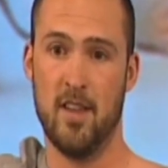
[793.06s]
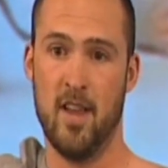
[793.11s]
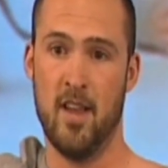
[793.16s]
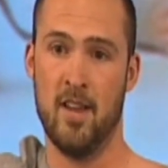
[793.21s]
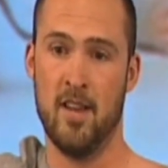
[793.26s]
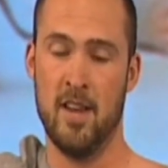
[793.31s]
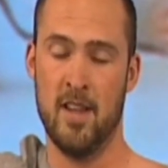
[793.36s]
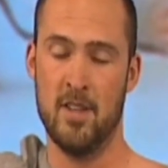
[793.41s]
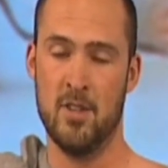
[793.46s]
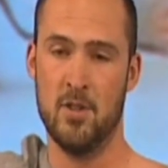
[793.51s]

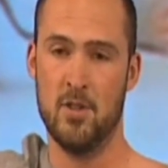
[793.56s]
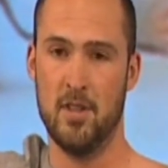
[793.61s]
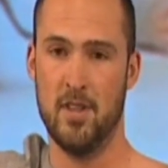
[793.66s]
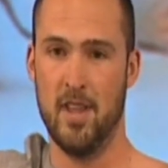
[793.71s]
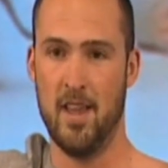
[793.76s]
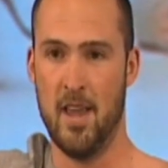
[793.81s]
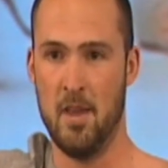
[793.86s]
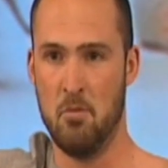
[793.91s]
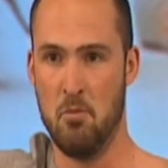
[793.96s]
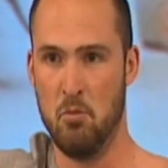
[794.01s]
And
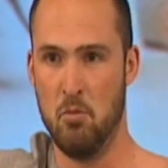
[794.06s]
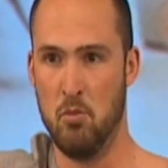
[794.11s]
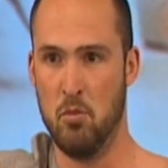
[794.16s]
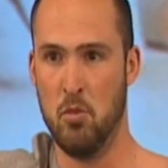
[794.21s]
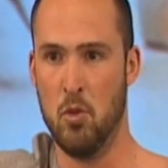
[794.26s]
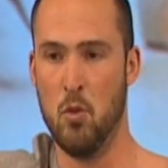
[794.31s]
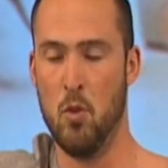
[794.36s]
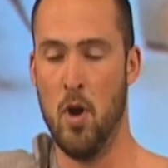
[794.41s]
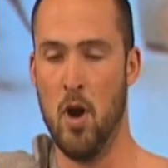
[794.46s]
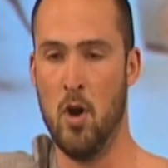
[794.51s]
it
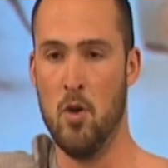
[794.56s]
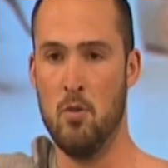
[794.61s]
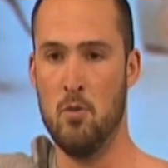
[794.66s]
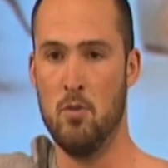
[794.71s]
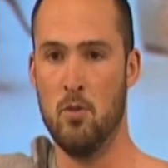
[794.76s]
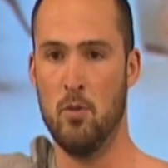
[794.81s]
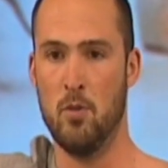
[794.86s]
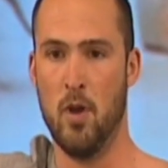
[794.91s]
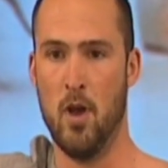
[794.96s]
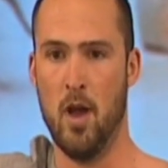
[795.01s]
brought
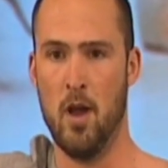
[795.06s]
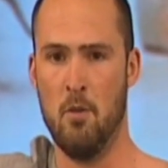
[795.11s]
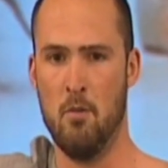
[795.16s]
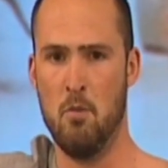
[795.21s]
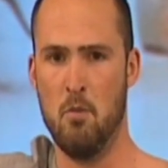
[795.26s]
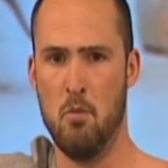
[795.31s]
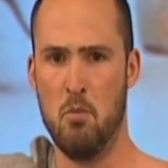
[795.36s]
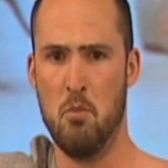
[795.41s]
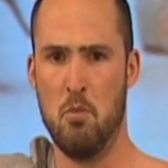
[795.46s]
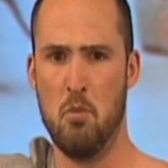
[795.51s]
home a
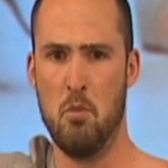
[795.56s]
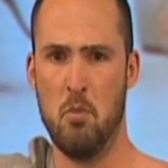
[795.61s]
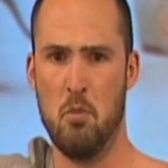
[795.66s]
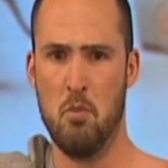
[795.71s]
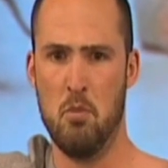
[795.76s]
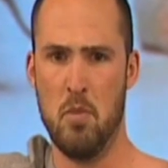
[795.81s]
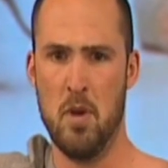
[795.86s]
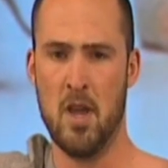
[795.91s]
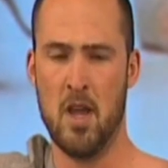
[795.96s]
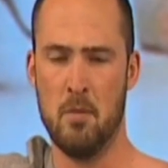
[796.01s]

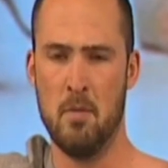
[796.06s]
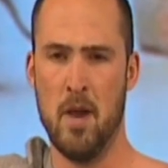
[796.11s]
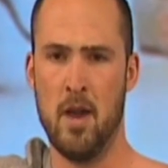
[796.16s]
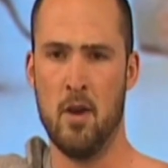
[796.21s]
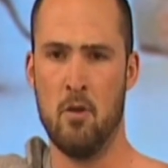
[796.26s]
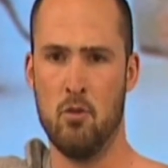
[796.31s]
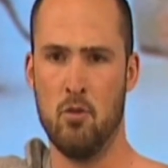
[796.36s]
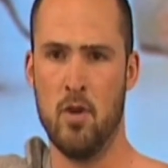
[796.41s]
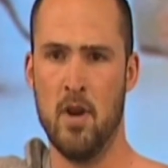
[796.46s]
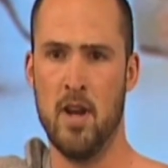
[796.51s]
big
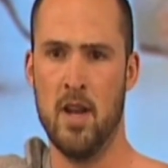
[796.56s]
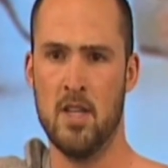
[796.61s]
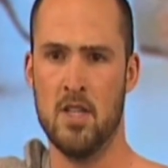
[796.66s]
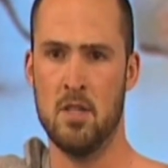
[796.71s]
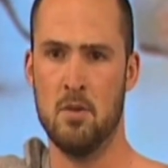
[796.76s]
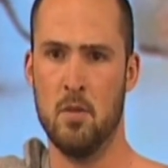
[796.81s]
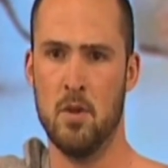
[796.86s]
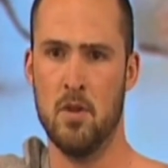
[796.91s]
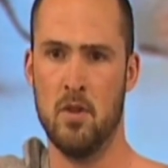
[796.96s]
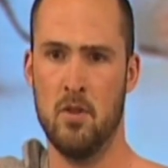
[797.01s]
amount of
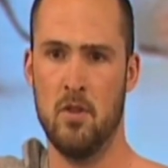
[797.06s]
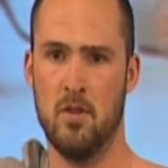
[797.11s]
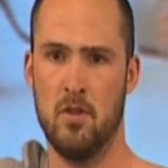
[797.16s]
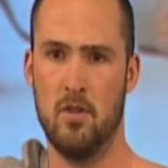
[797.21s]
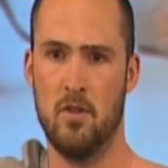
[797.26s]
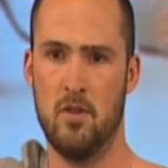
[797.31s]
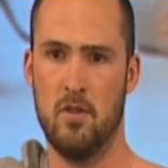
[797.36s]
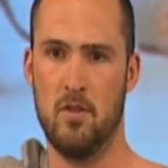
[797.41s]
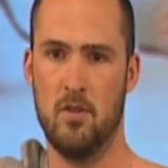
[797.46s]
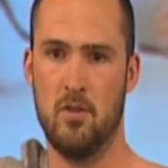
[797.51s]
realism, and
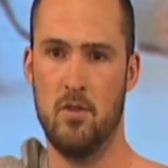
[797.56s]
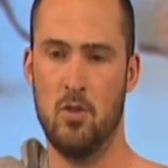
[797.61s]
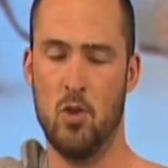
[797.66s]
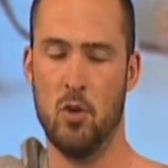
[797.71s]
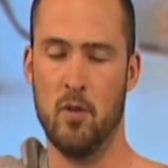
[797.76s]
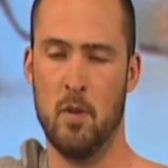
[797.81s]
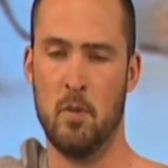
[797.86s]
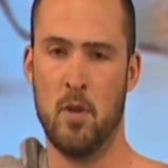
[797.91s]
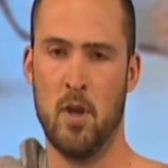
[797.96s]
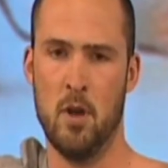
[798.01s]

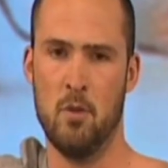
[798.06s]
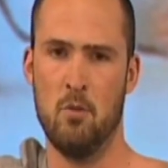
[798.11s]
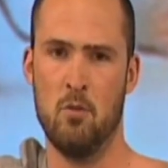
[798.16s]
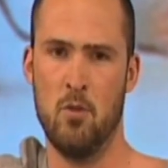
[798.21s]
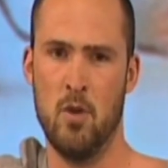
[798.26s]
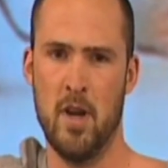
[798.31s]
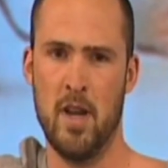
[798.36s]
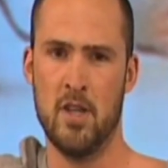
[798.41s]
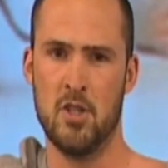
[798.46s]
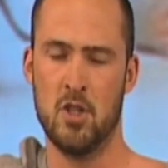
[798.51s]
sort of become
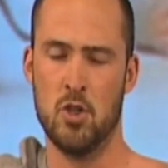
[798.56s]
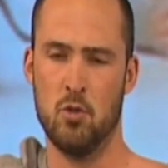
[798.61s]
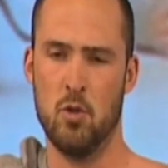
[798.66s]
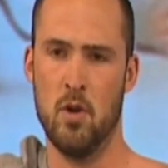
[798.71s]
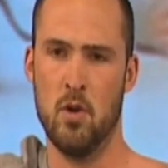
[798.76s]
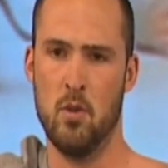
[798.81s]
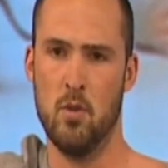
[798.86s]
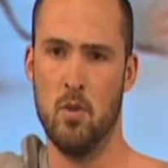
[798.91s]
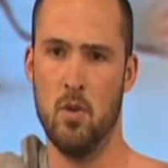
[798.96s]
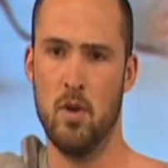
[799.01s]
really
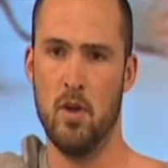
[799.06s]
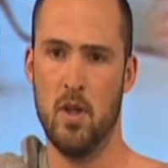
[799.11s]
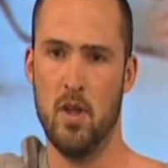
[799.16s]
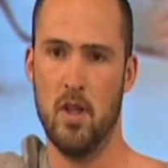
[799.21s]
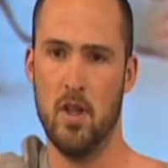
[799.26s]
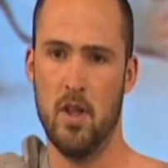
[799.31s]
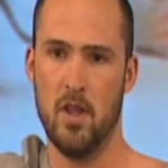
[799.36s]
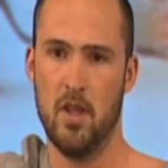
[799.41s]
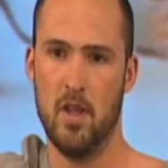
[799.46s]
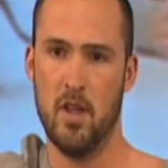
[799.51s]
surreal.
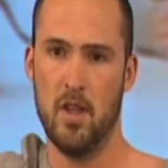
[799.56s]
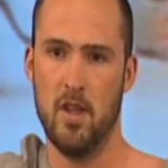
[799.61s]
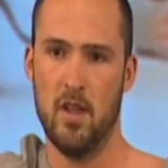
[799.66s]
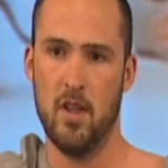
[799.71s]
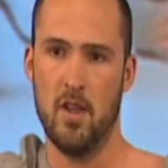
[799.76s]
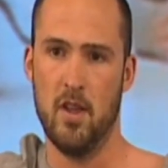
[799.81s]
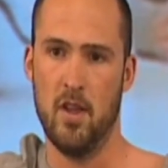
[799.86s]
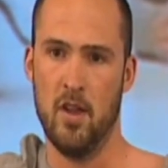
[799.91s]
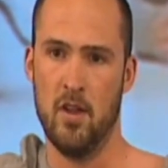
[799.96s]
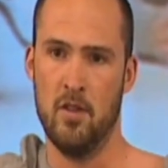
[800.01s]

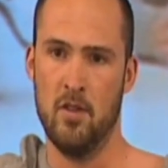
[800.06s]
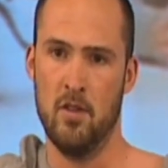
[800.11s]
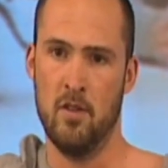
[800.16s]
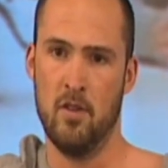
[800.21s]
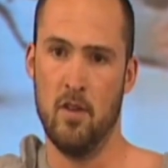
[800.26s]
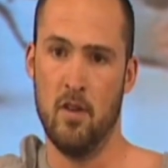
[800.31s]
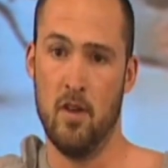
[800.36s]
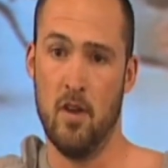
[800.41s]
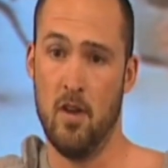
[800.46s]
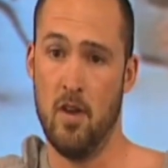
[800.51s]

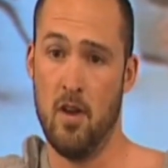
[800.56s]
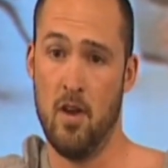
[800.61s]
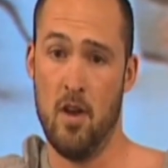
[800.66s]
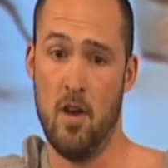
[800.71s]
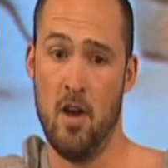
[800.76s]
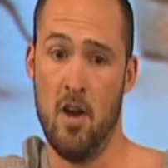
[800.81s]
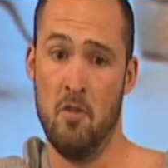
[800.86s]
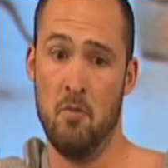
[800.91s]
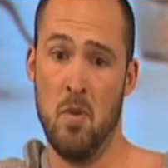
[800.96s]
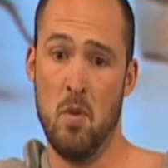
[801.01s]
And
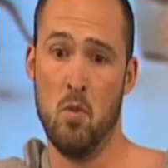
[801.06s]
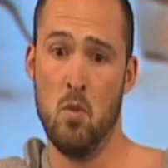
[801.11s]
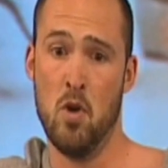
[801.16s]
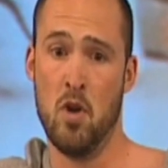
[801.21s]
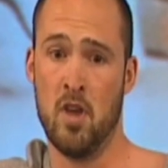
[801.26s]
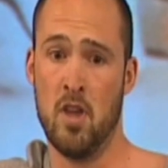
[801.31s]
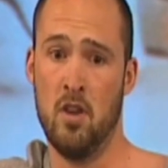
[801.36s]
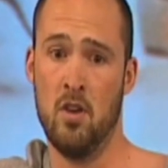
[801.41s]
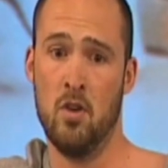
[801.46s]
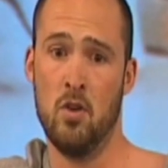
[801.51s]
I've been
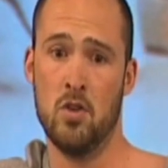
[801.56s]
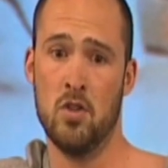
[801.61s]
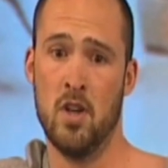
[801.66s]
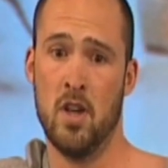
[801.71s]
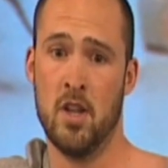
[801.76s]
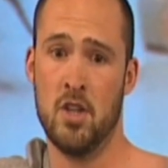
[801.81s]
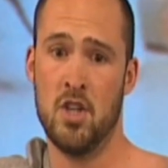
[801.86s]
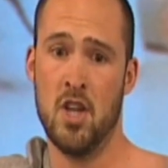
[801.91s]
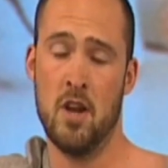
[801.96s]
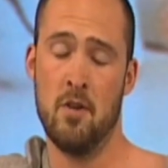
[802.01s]
working
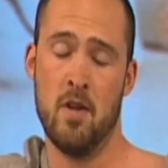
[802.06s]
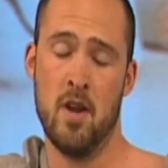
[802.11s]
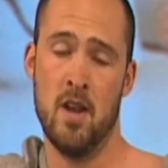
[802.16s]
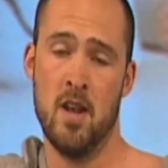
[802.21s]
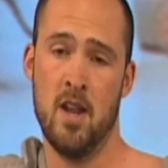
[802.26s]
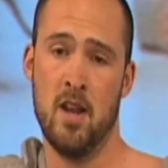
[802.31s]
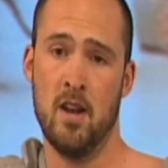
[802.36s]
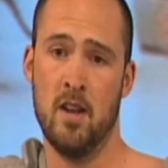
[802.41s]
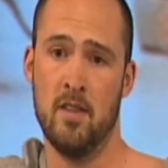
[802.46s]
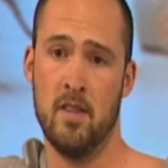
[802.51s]
alongside a charity in
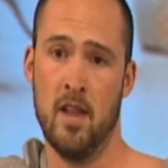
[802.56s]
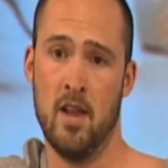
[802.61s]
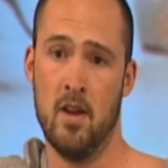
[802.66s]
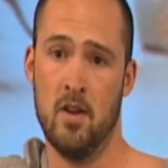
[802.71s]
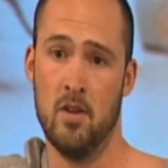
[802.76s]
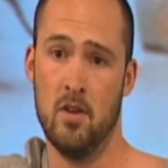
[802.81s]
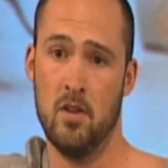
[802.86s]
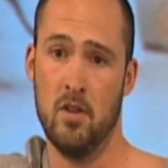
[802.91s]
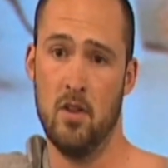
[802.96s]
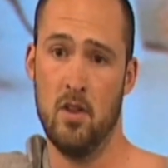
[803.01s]
England now
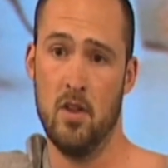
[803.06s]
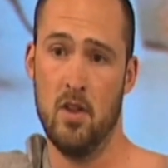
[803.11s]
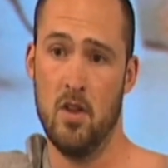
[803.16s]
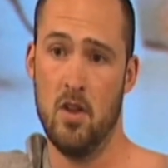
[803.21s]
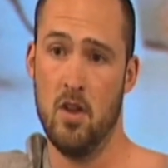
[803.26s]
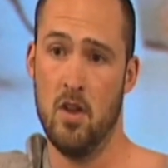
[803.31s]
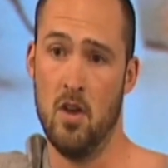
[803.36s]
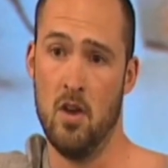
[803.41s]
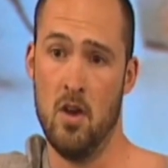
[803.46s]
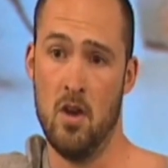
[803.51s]

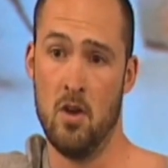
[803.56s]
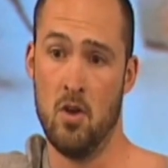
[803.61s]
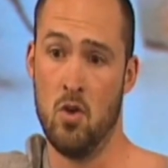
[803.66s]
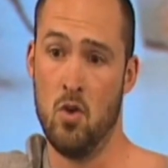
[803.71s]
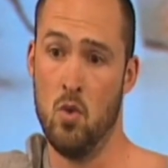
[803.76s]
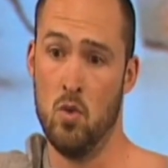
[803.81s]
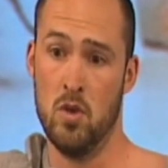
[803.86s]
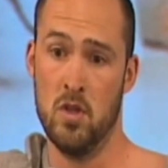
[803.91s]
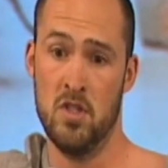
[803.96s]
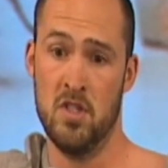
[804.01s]

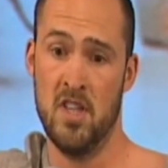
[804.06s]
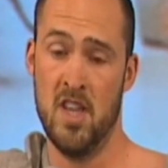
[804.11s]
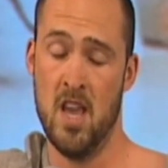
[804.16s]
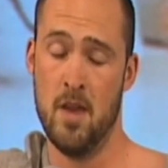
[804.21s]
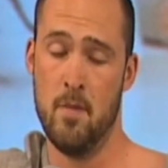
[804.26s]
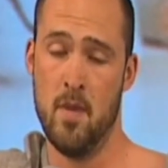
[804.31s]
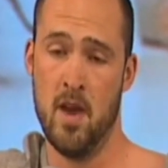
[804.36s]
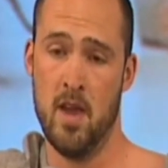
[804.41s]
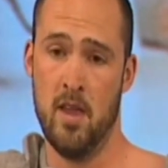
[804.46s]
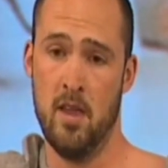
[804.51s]
called the
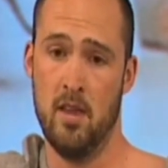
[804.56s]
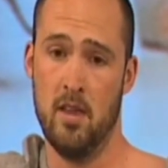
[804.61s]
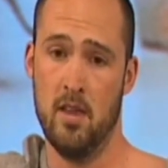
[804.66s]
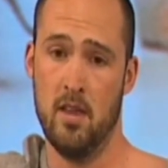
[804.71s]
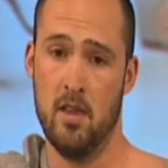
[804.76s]
CMA,